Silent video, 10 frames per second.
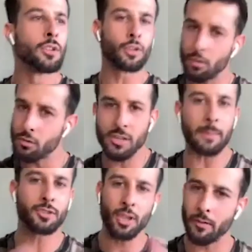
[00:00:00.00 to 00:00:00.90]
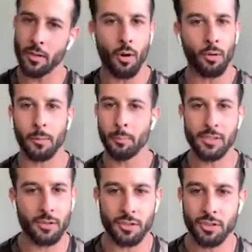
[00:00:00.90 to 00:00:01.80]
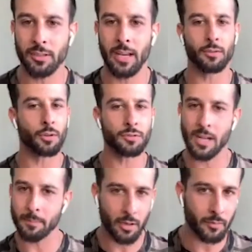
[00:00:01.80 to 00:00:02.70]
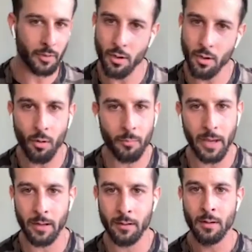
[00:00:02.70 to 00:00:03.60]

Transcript: Don't you stop shoveling coal, the bitch is gonna shut down. Don't stop shoveling coal, man.